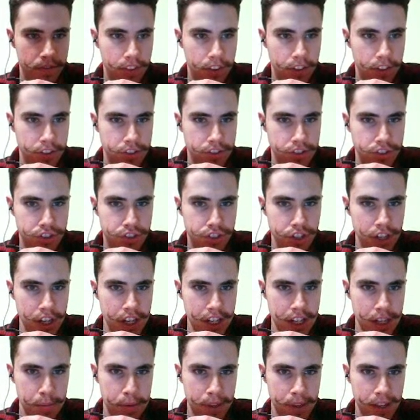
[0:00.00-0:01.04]
The
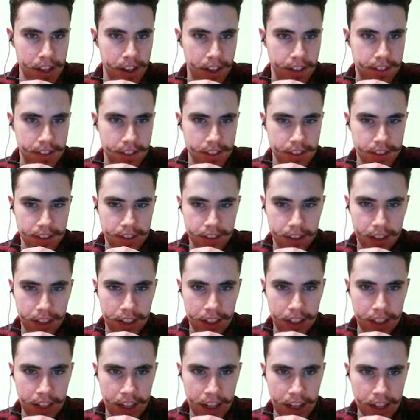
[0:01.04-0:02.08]
GDPS, this is
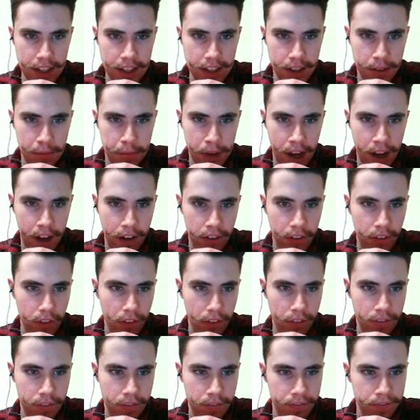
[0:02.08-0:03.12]
a Canadian model.
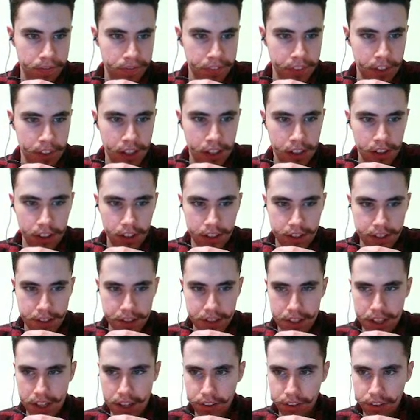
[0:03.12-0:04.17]
Let's
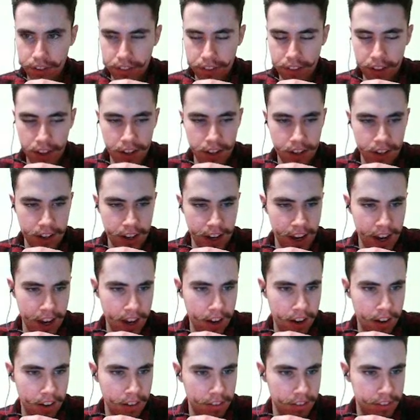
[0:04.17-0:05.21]
see if they
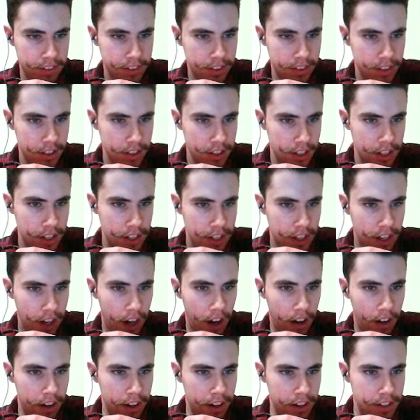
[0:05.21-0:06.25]
have,
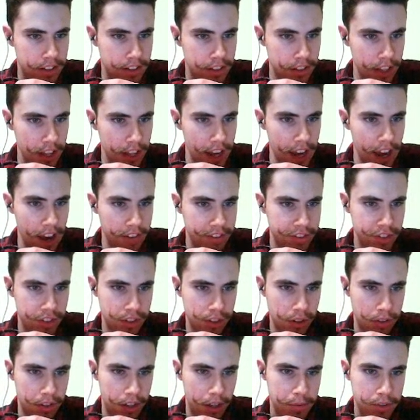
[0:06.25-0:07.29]
all right, so they have
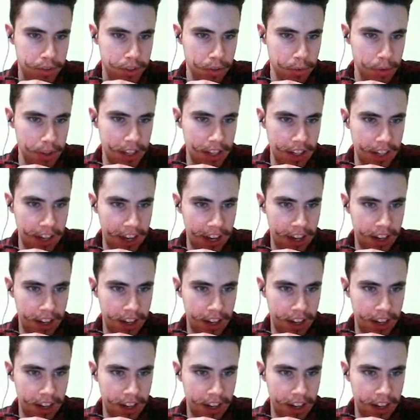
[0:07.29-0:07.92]
snow depth. So we can